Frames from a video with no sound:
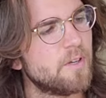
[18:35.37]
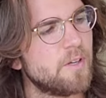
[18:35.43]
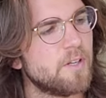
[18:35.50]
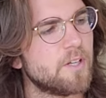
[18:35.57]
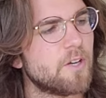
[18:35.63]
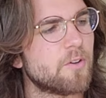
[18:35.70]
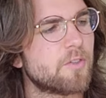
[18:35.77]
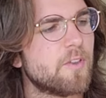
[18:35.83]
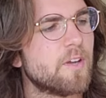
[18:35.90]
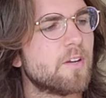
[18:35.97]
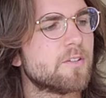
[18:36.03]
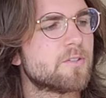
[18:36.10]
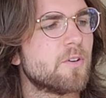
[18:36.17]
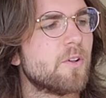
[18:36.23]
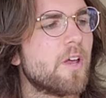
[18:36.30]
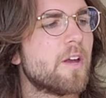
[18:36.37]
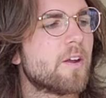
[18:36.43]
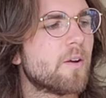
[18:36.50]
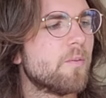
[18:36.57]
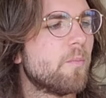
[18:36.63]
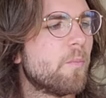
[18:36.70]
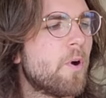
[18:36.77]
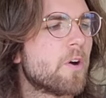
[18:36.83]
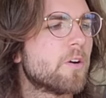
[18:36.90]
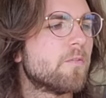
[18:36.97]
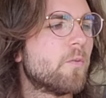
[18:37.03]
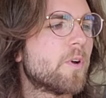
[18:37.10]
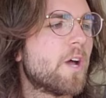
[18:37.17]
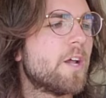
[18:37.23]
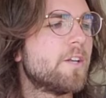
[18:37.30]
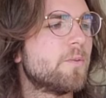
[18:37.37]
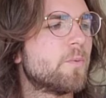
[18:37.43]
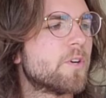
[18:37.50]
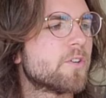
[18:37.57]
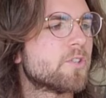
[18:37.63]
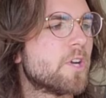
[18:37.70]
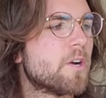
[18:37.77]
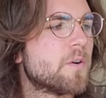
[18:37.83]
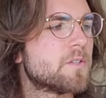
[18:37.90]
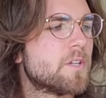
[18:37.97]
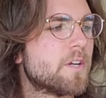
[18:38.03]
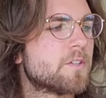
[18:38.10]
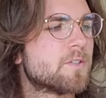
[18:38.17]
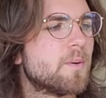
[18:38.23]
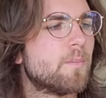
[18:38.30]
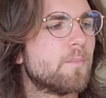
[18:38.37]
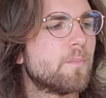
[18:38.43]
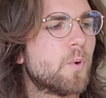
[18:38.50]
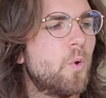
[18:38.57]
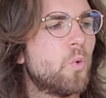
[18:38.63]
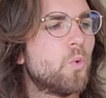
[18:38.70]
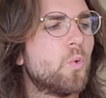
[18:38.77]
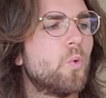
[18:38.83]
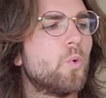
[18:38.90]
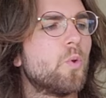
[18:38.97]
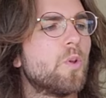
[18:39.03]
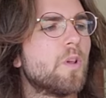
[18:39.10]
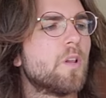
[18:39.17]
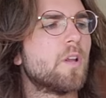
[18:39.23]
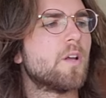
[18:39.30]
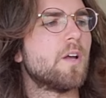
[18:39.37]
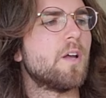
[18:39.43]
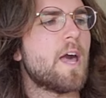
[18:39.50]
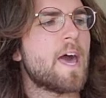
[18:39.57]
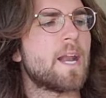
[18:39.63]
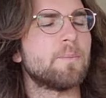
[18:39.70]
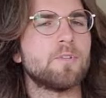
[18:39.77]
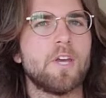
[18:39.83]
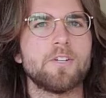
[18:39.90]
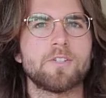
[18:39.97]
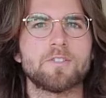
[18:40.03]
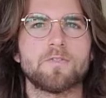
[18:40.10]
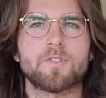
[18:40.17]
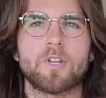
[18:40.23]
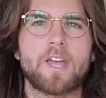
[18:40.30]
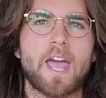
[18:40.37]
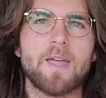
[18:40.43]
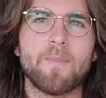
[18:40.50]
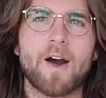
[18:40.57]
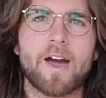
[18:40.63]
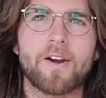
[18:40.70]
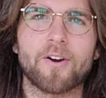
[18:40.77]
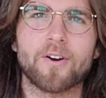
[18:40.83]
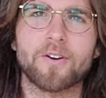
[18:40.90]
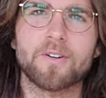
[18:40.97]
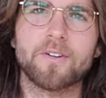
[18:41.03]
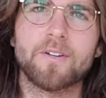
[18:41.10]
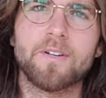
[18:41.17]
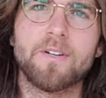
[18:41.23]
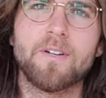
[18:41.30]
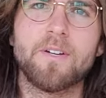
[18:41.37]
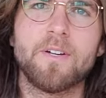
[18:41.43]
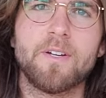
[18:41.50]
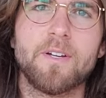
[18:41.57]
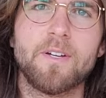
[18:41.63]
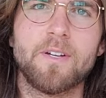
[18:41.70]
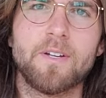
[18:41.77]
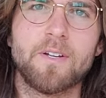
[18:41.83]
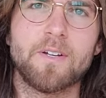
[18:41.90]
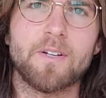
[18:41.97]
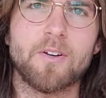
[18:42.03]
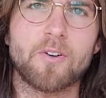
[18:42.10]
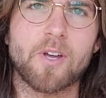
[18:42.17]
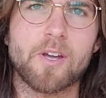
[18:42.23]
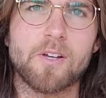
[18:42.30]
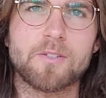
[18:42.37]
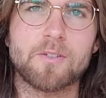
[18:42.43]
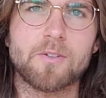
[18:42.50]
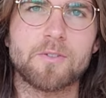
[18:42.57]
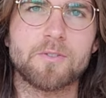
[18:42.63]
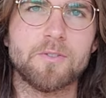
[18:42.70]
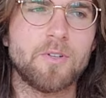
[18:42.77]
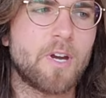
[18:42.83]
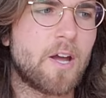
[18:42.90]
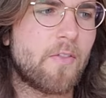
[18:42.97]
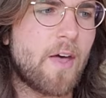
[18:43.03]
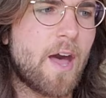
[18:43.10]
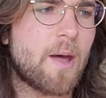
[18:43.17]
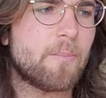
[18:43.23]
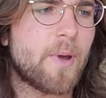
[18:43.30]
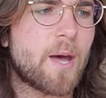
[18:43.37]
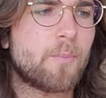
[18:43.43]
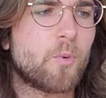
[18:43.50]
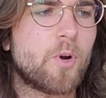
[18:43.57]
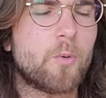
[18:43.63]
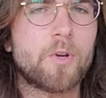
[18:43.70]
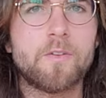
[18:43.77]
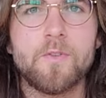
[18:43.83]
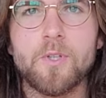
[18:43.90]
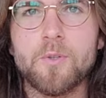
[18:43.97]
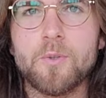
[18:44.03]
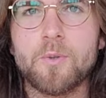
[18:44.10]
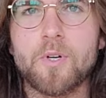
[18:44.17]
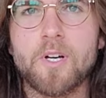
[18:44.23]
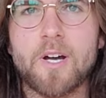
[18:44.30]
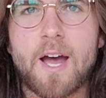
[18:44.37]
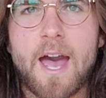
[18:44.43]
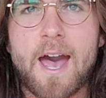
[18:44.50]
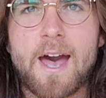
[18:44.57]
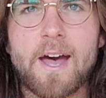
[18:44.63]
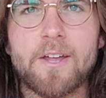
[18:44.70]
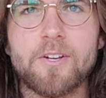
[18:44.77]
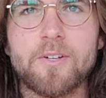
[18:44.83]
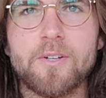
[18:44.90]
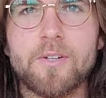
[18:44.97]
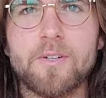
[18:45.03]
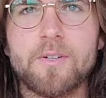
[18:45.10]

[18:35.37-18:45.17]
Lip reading: You know, so like part of what I did want to share is like some cool adaptations of, so like A minor. Okay, so you got that bad boy. What if you add